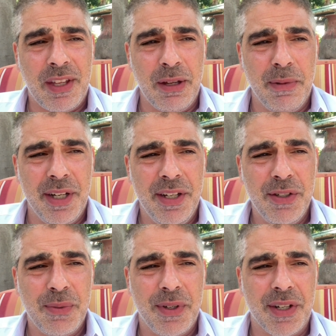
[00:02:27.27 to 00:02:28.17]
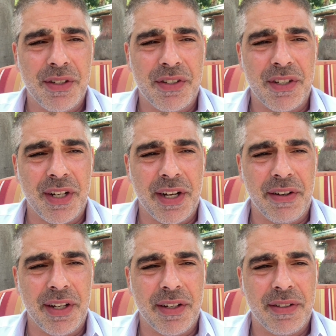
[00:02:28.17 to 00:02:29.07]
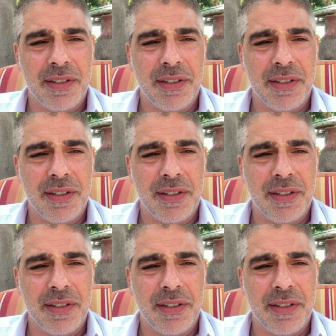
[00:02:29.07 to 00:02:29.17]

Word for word: But here's one other scenario.